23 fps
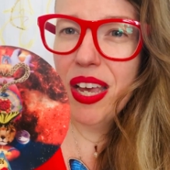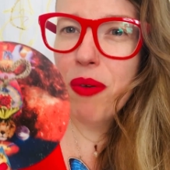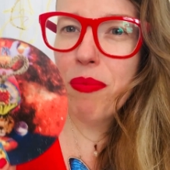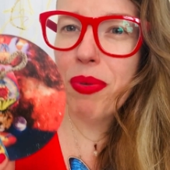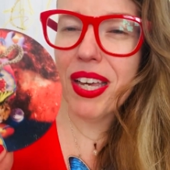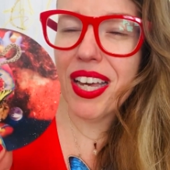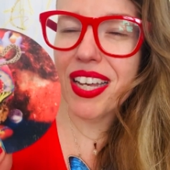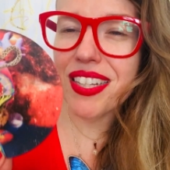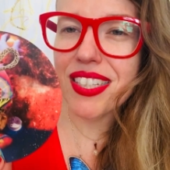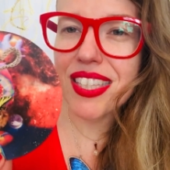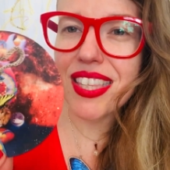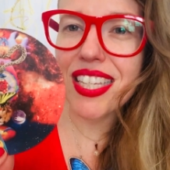
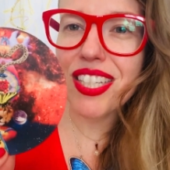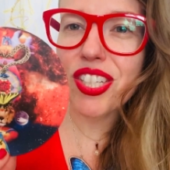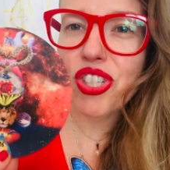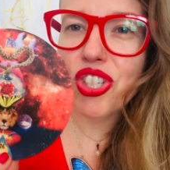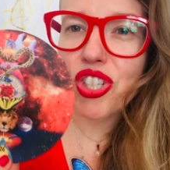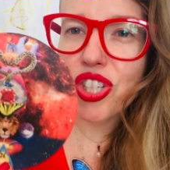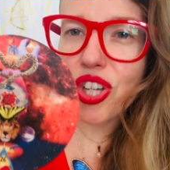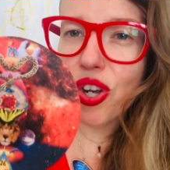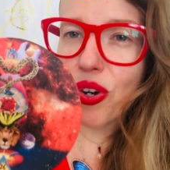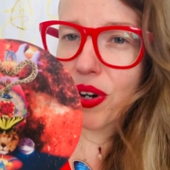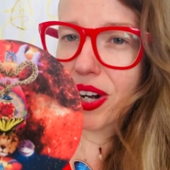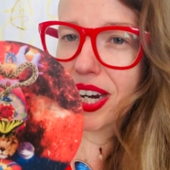Because
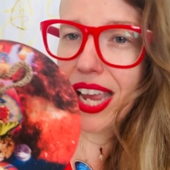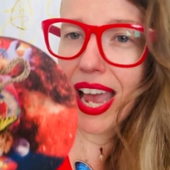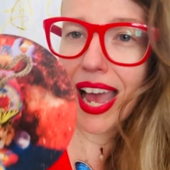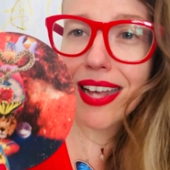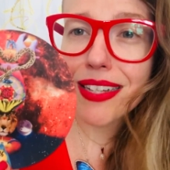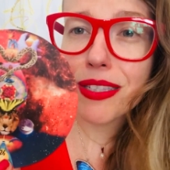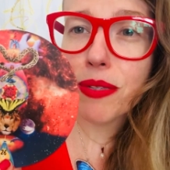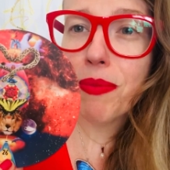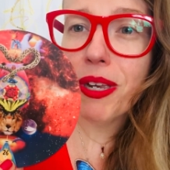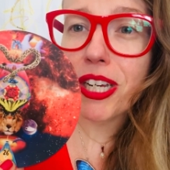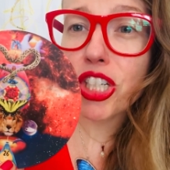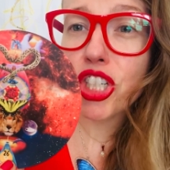this
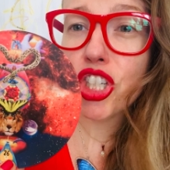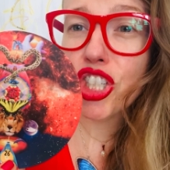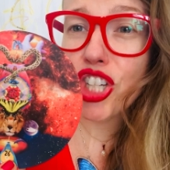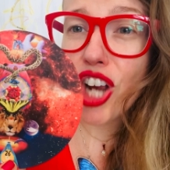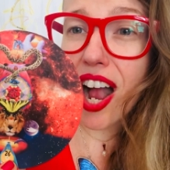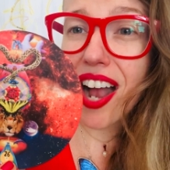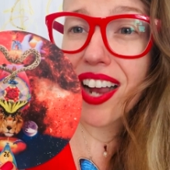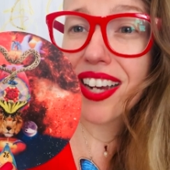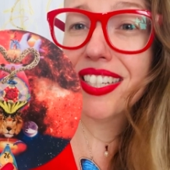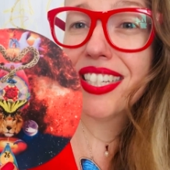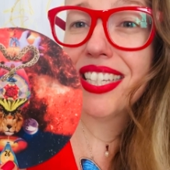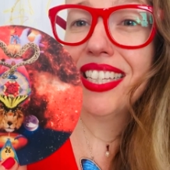orgasmic
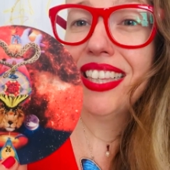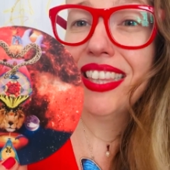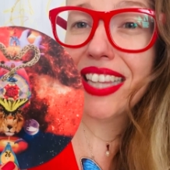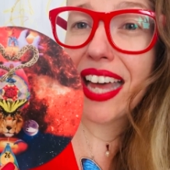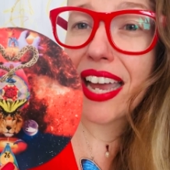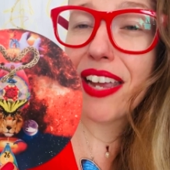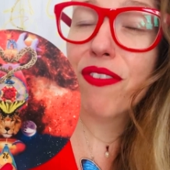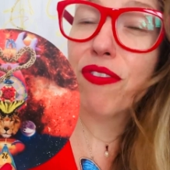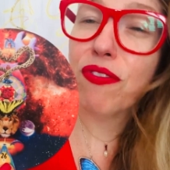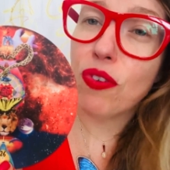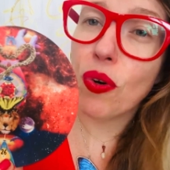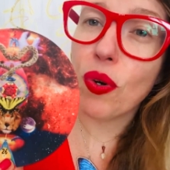Shakti
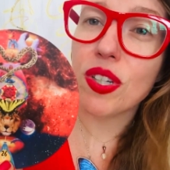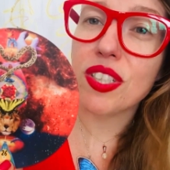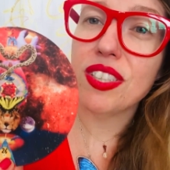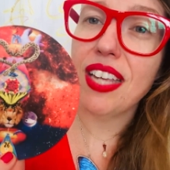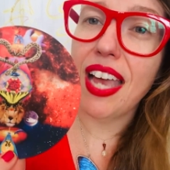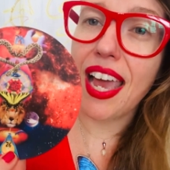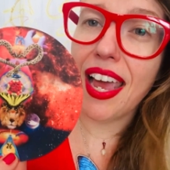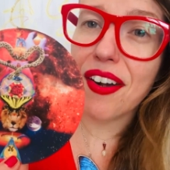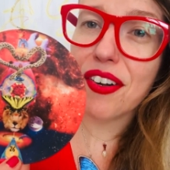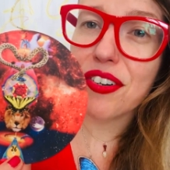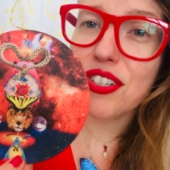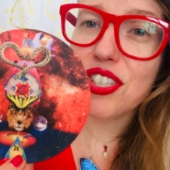life force
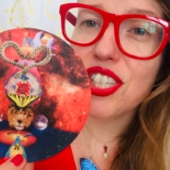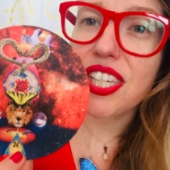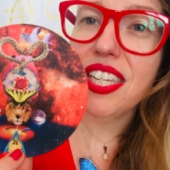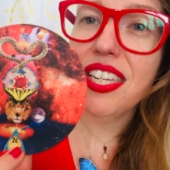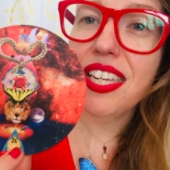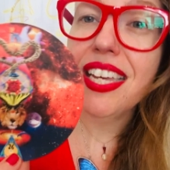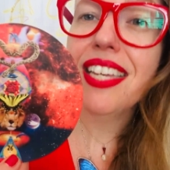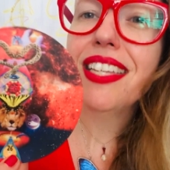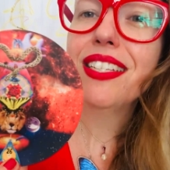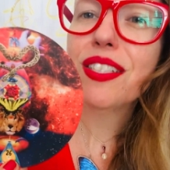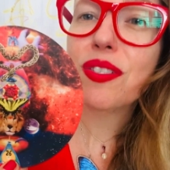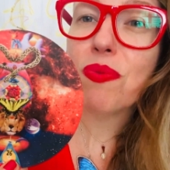energy
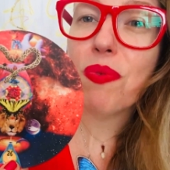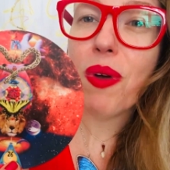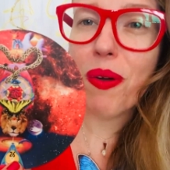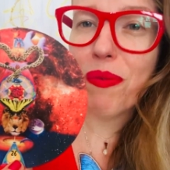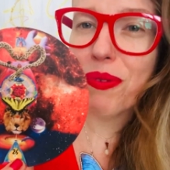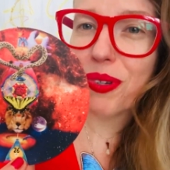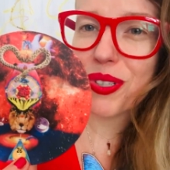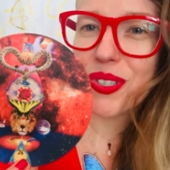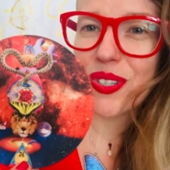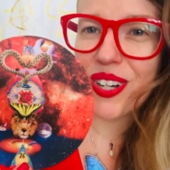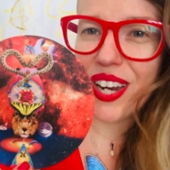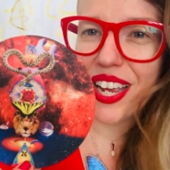is what
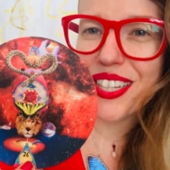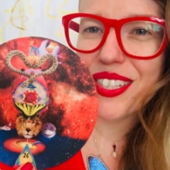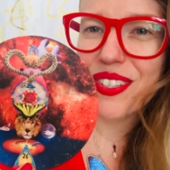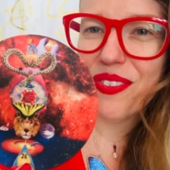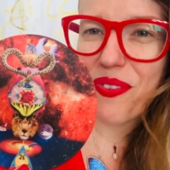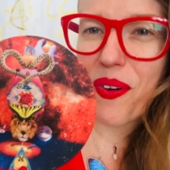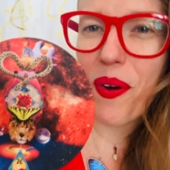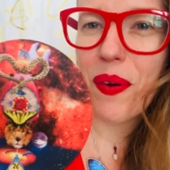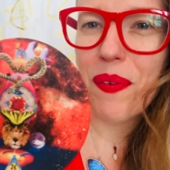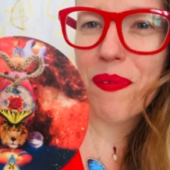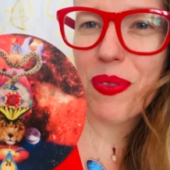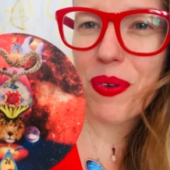will
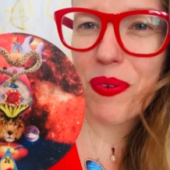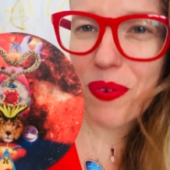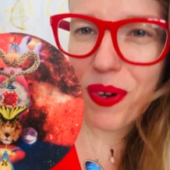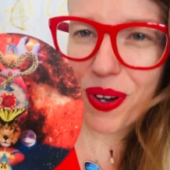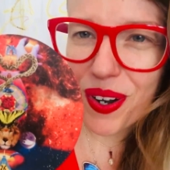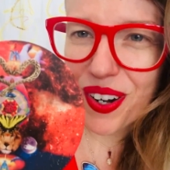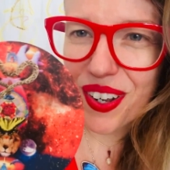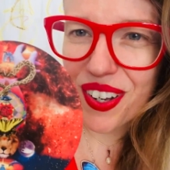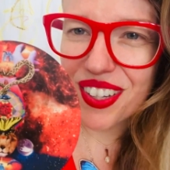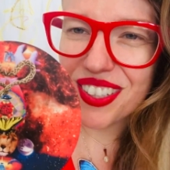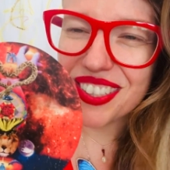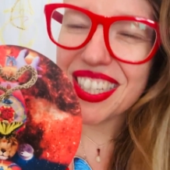transform the
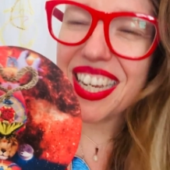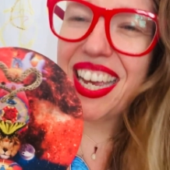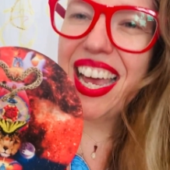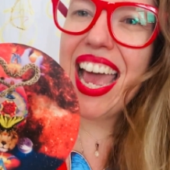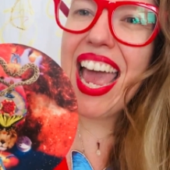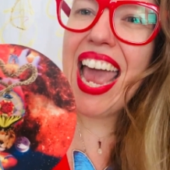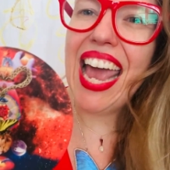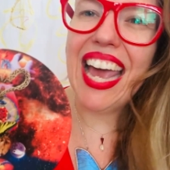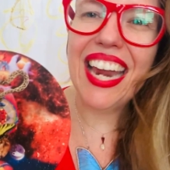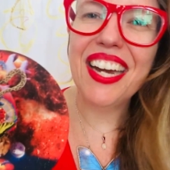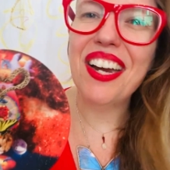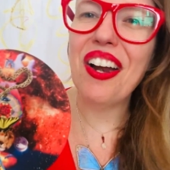world.
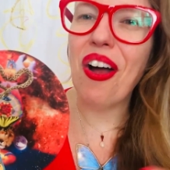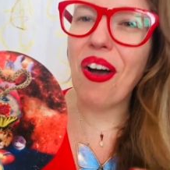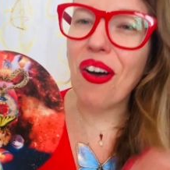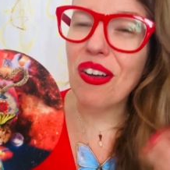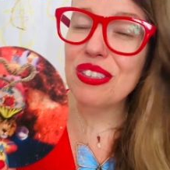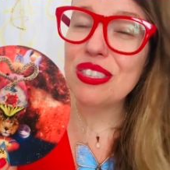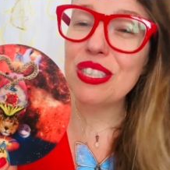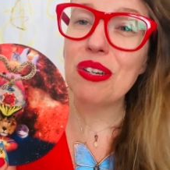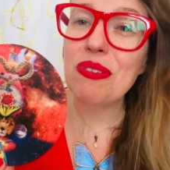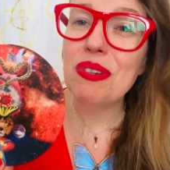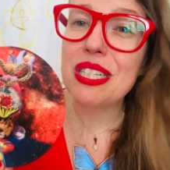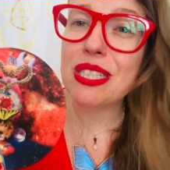And it
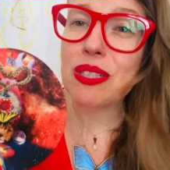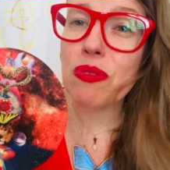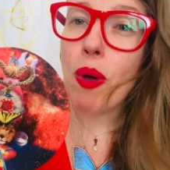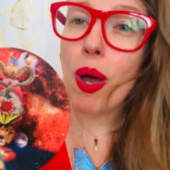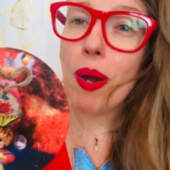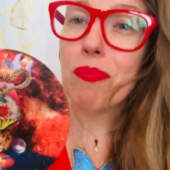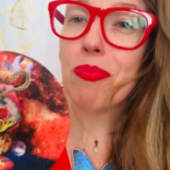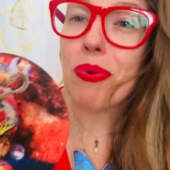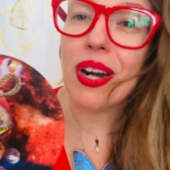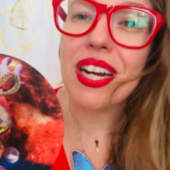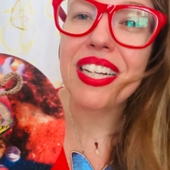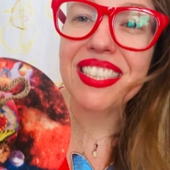also is
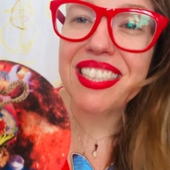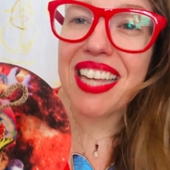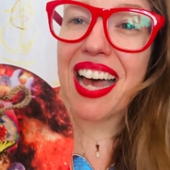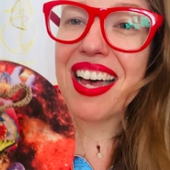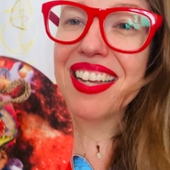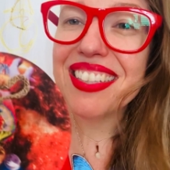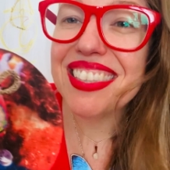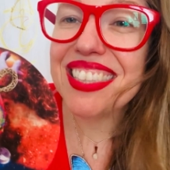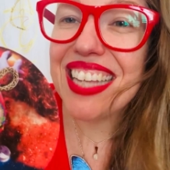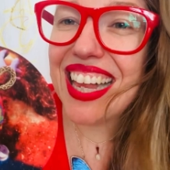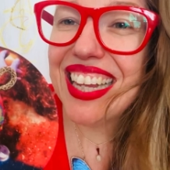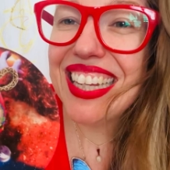what brings
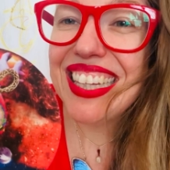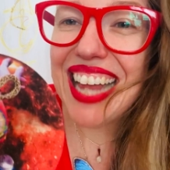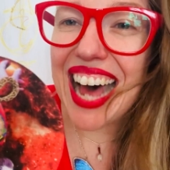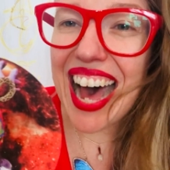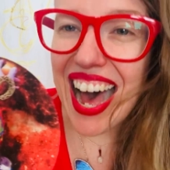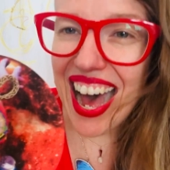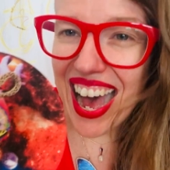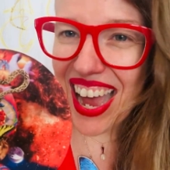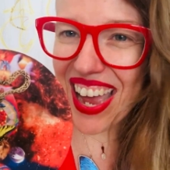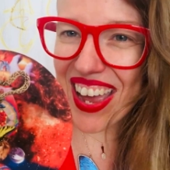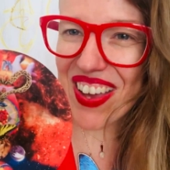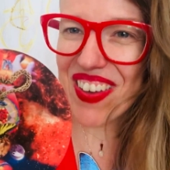us
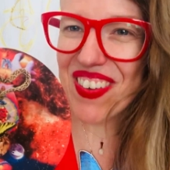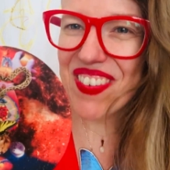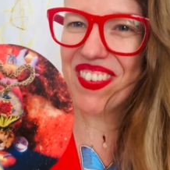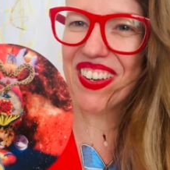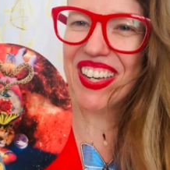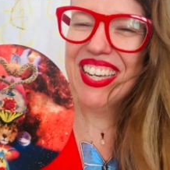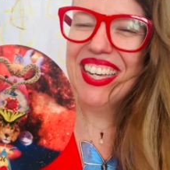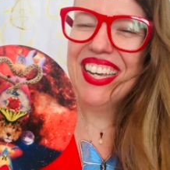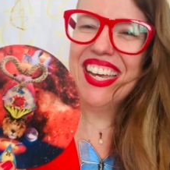alive.